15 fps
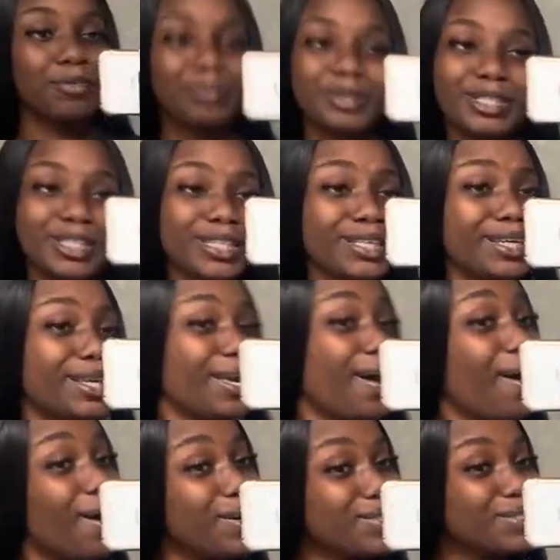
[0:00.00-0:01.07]
Shein.
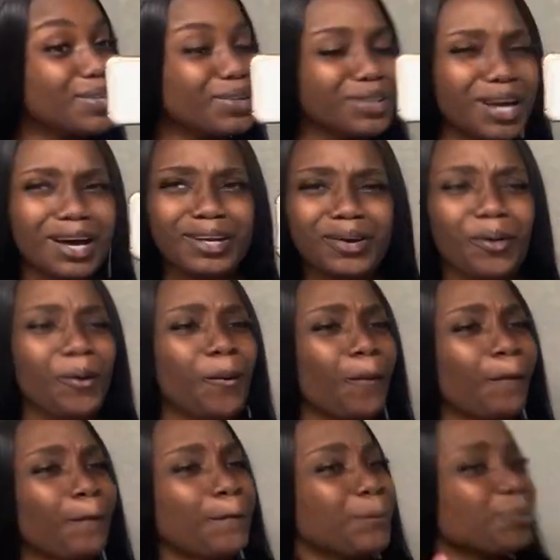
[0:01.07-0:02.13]
Also, y'all know
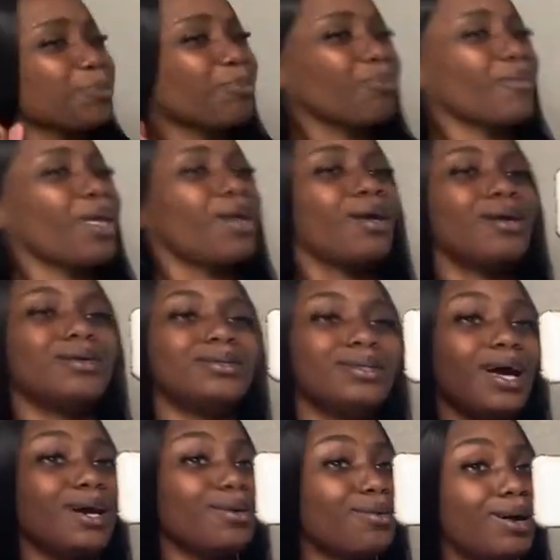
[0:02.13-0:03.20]

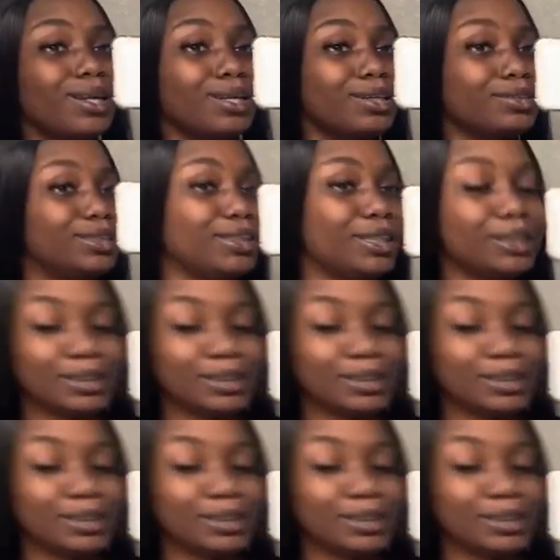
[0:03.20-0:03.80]
I love Shein.